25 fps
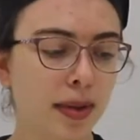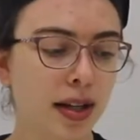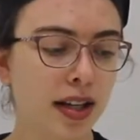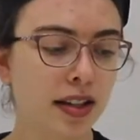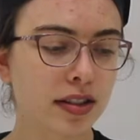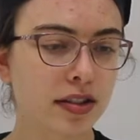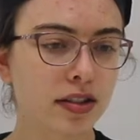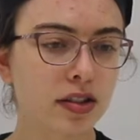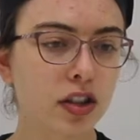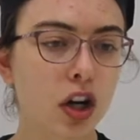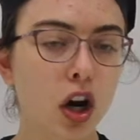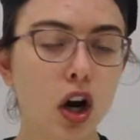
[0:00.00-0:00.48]

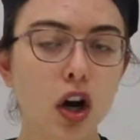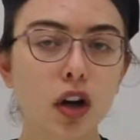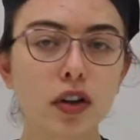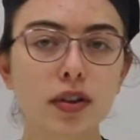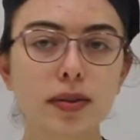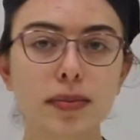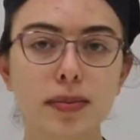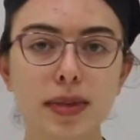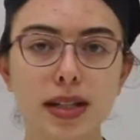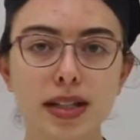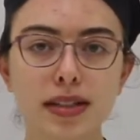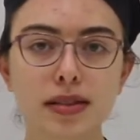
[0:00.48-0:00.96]
It's
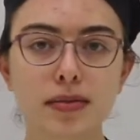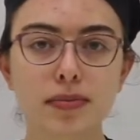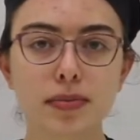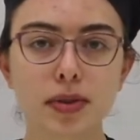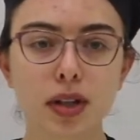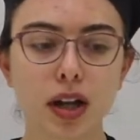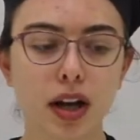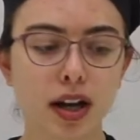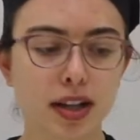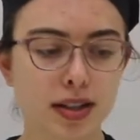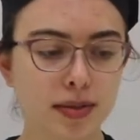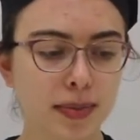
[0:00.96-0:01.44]
called mise en
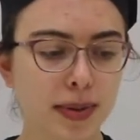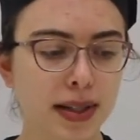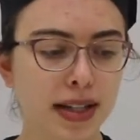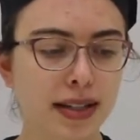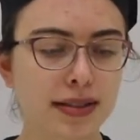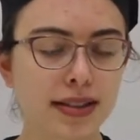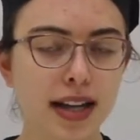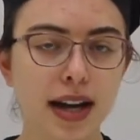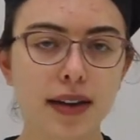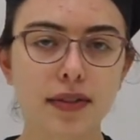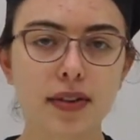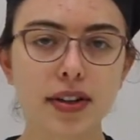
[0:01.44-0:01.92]
place
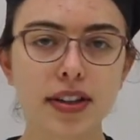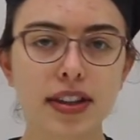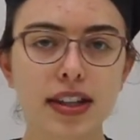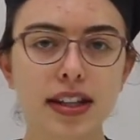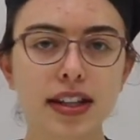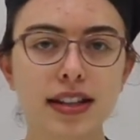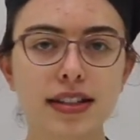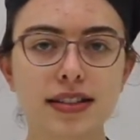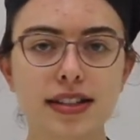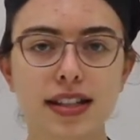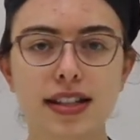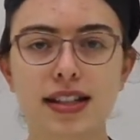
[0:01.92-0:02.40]
because
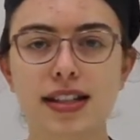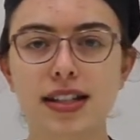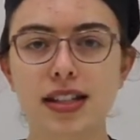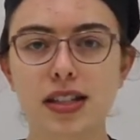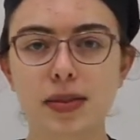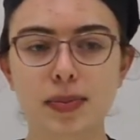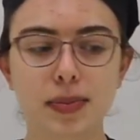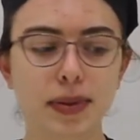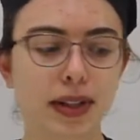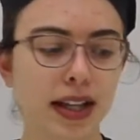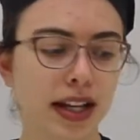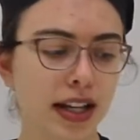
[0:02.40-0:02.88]
everything is in its
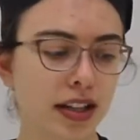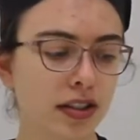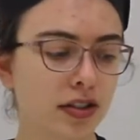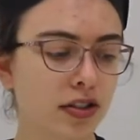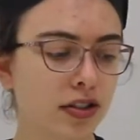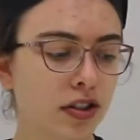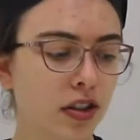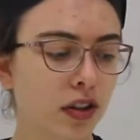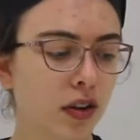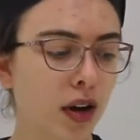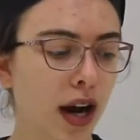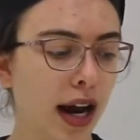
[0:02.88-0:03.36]
place.
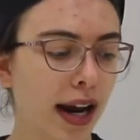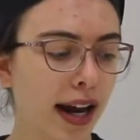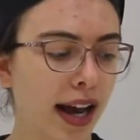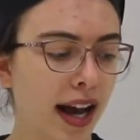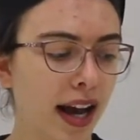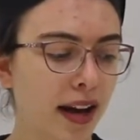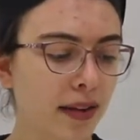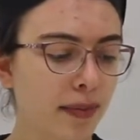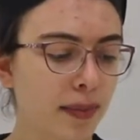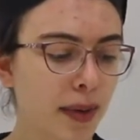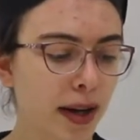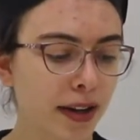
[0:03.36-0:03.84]
So I
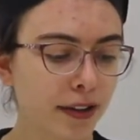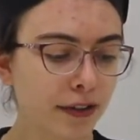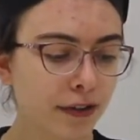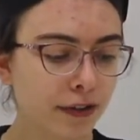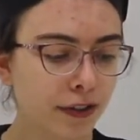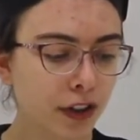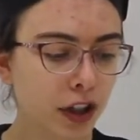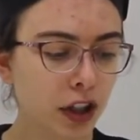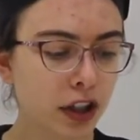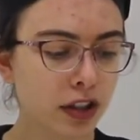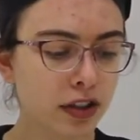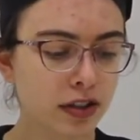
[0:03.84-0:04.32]
have my
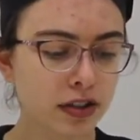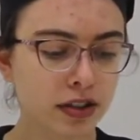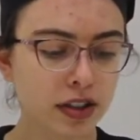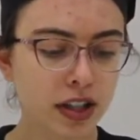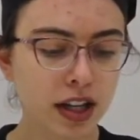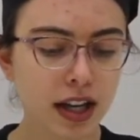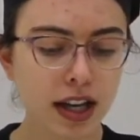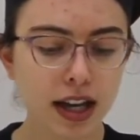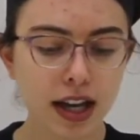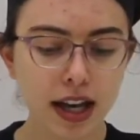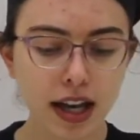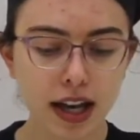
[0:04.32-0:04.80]
first
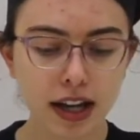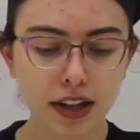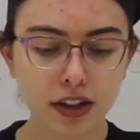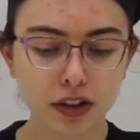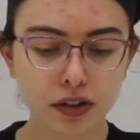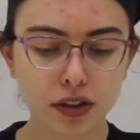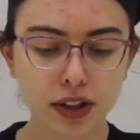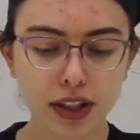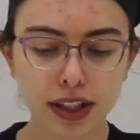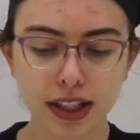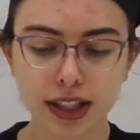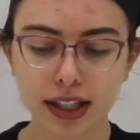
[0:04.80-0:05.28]

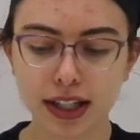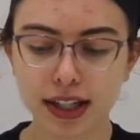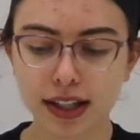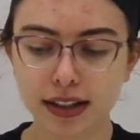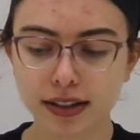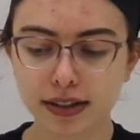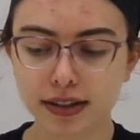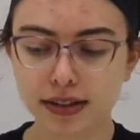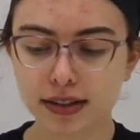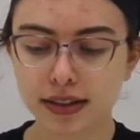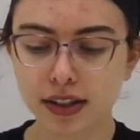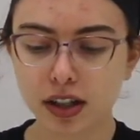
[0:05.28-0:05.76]

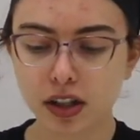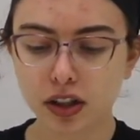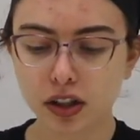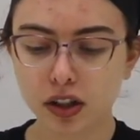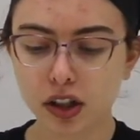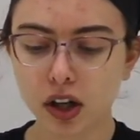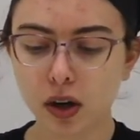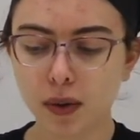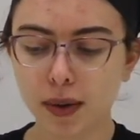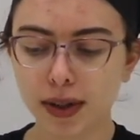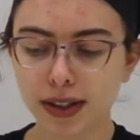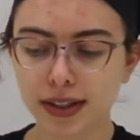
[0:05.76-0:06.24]
ingredients
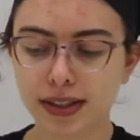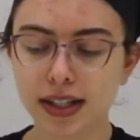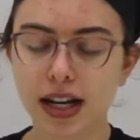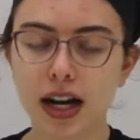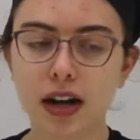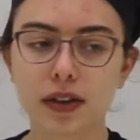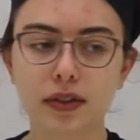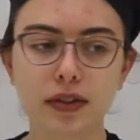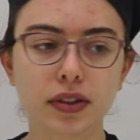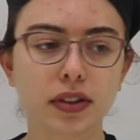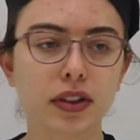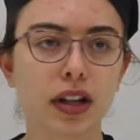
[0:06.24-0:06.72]
going
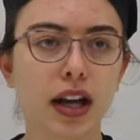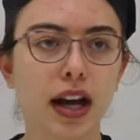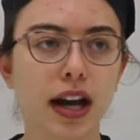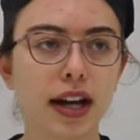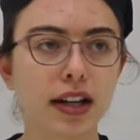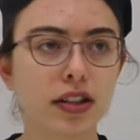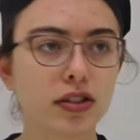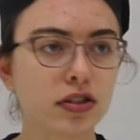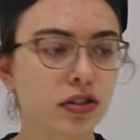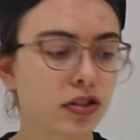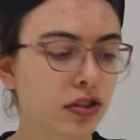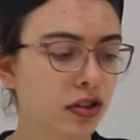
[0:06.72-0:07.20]
down the
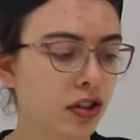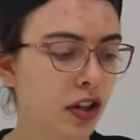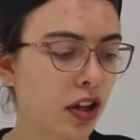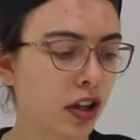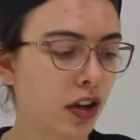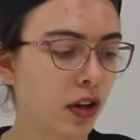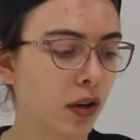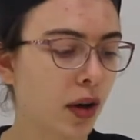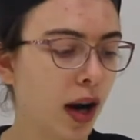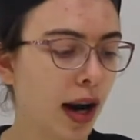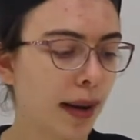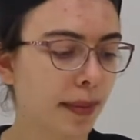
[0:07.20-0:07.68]
line. So
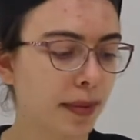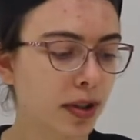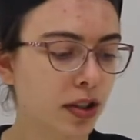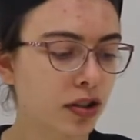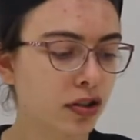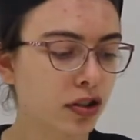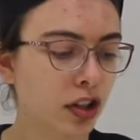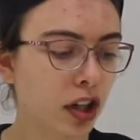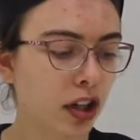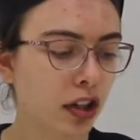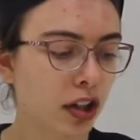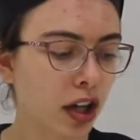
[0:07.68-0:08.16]
I'm going to
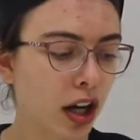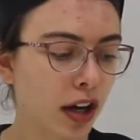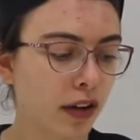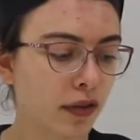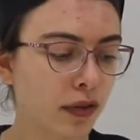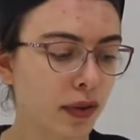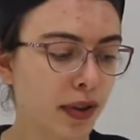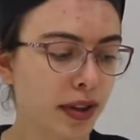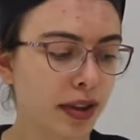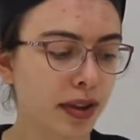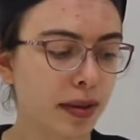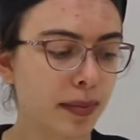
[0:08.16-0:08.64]
start
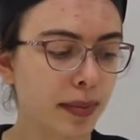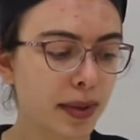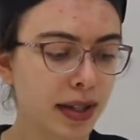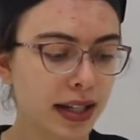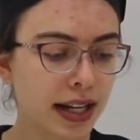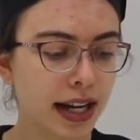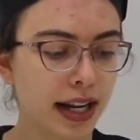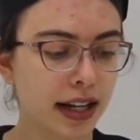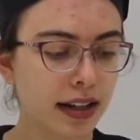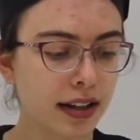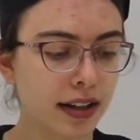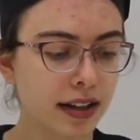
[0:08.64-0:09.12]
off with the
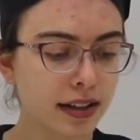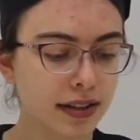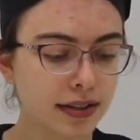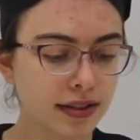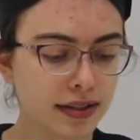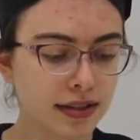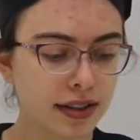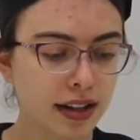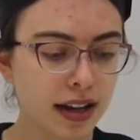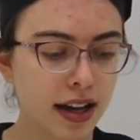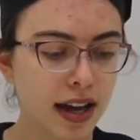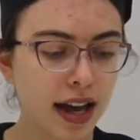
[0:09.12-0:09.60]

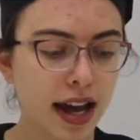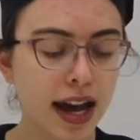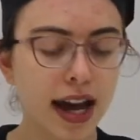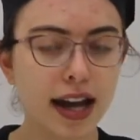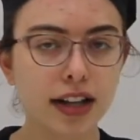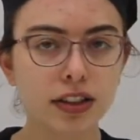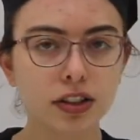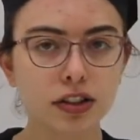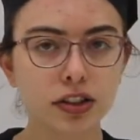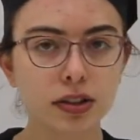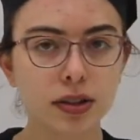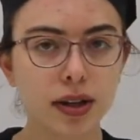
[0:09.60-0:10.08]
bananas,
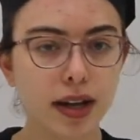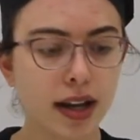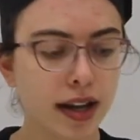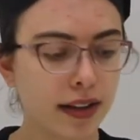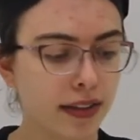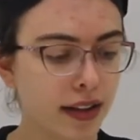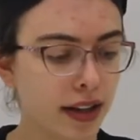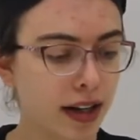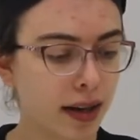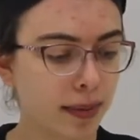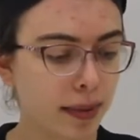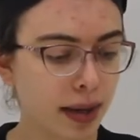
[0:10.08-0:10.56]
and
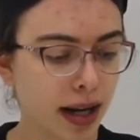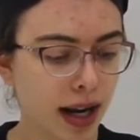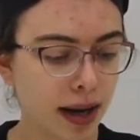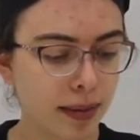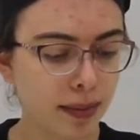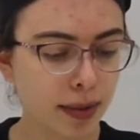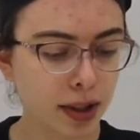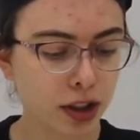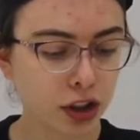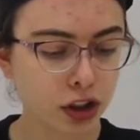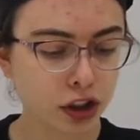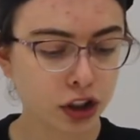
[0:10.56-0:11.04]
then I'm going to have
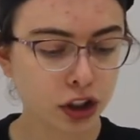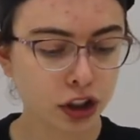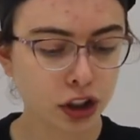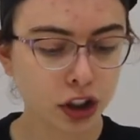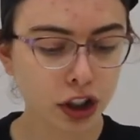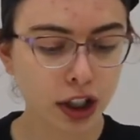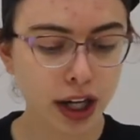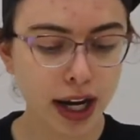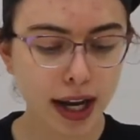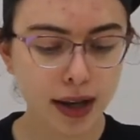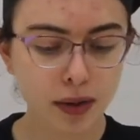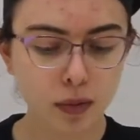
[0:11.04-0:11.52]
my sugar
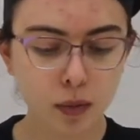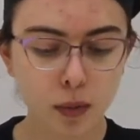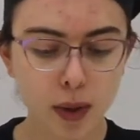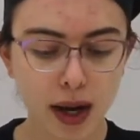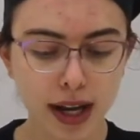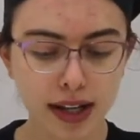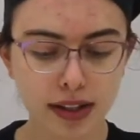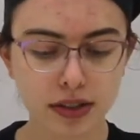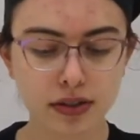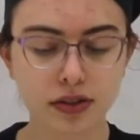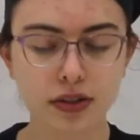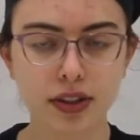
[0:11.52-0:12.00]
and
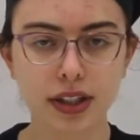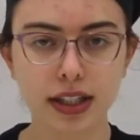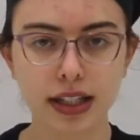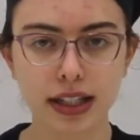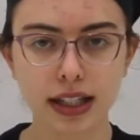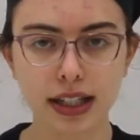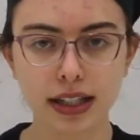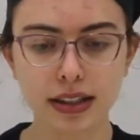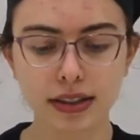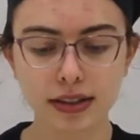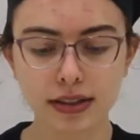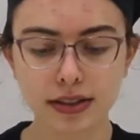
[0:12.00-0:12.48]
wet
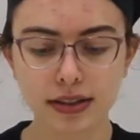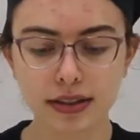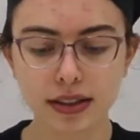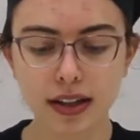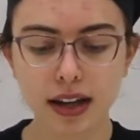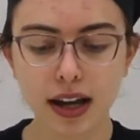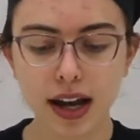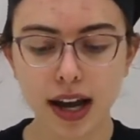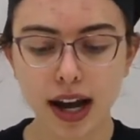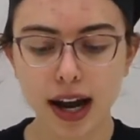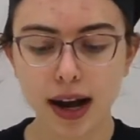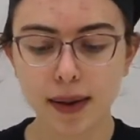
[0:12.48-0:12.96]
ingredients,
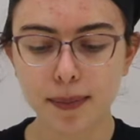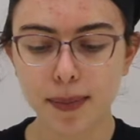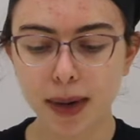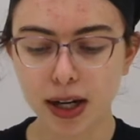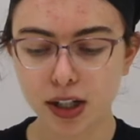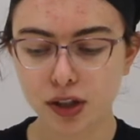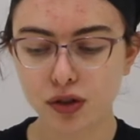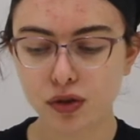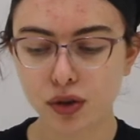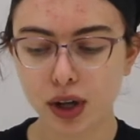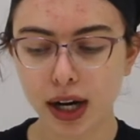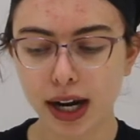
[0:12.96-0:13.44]
my
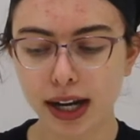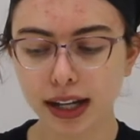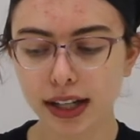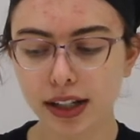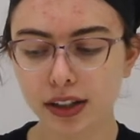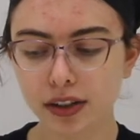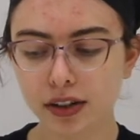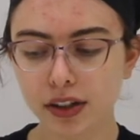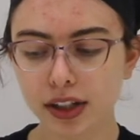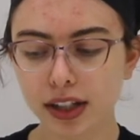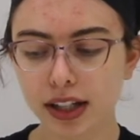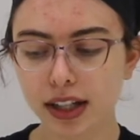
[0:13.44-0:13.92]
dry
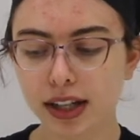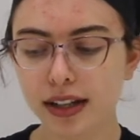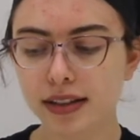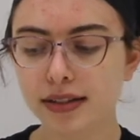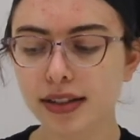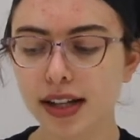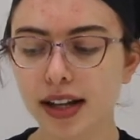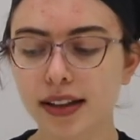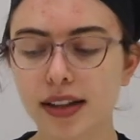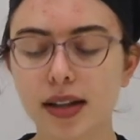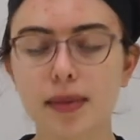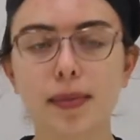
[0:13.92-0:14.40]
ingredients,
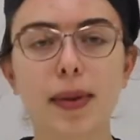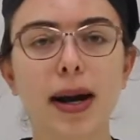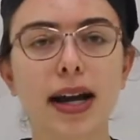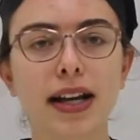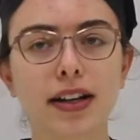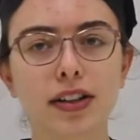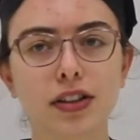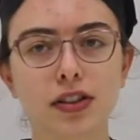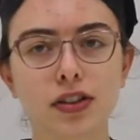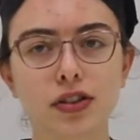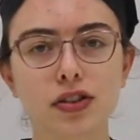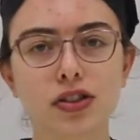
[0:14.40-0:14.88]
and then my
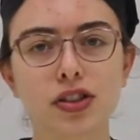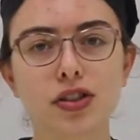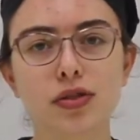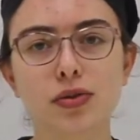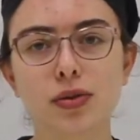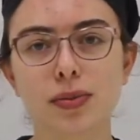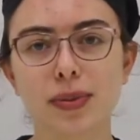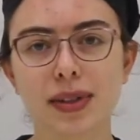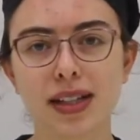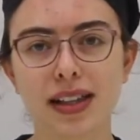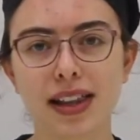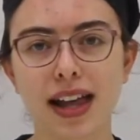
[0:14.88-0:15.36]
inclusions
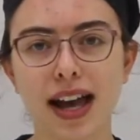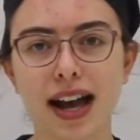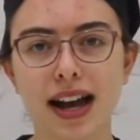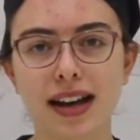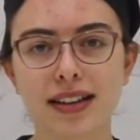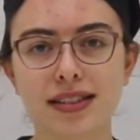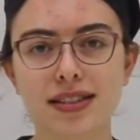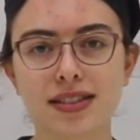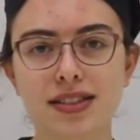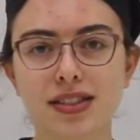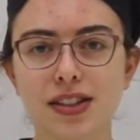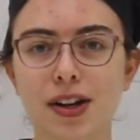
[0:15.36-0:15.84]
will be last.